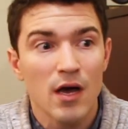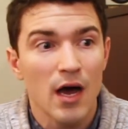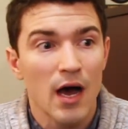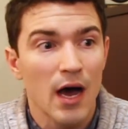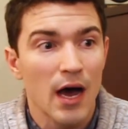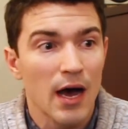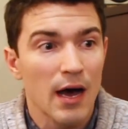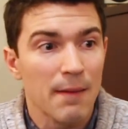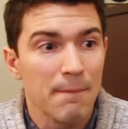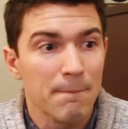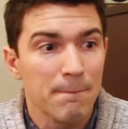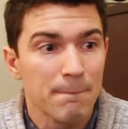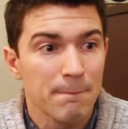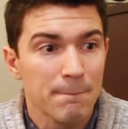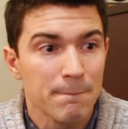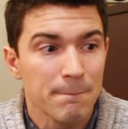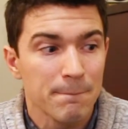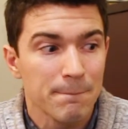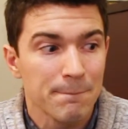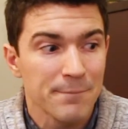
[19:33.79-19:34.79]
Um,
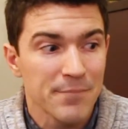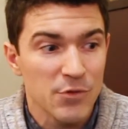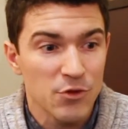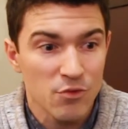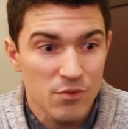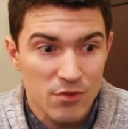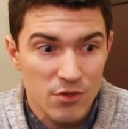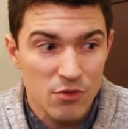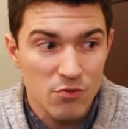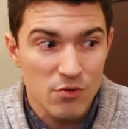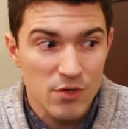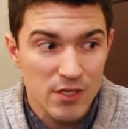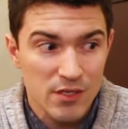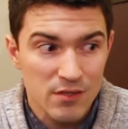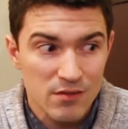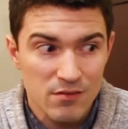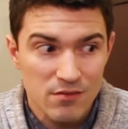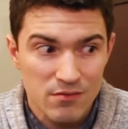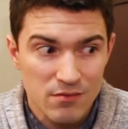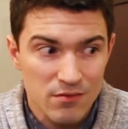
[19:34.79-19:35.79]
you, you,
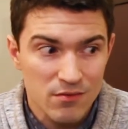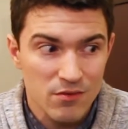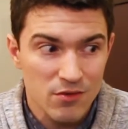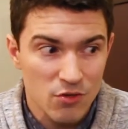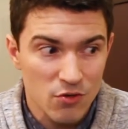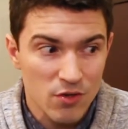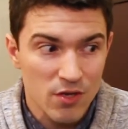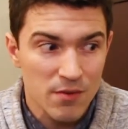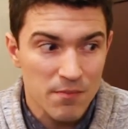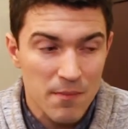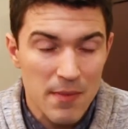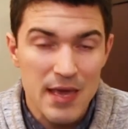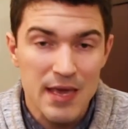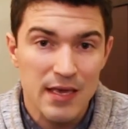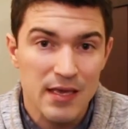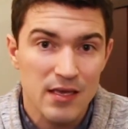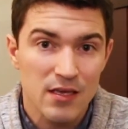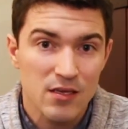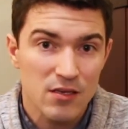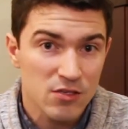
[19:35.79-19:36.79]
can, you can
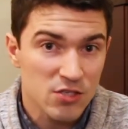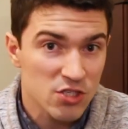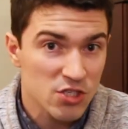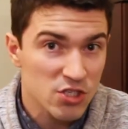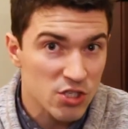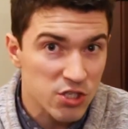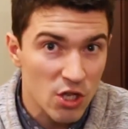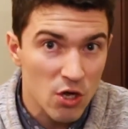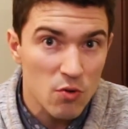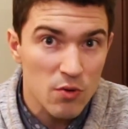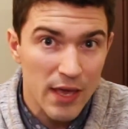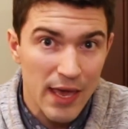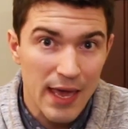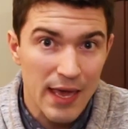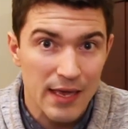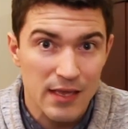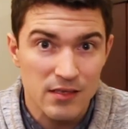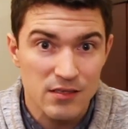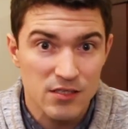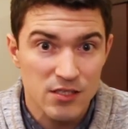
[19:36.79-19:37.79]
make slow
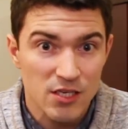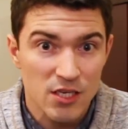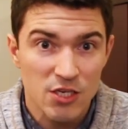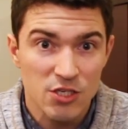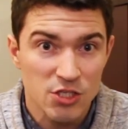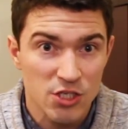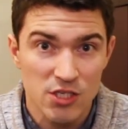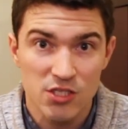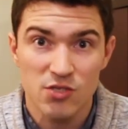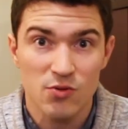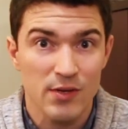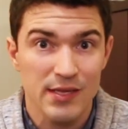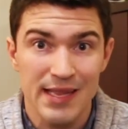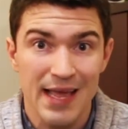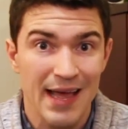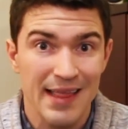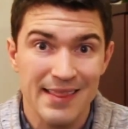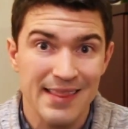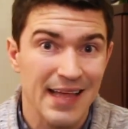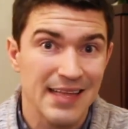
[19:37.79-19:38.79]
gains just doing
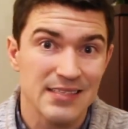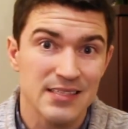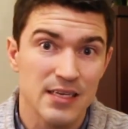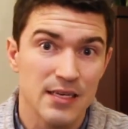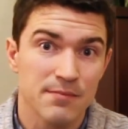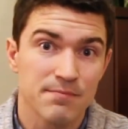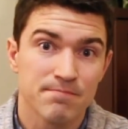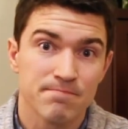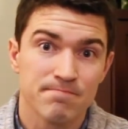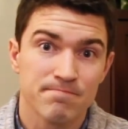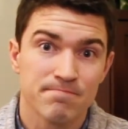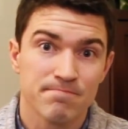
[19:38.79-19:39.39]
that. That's it.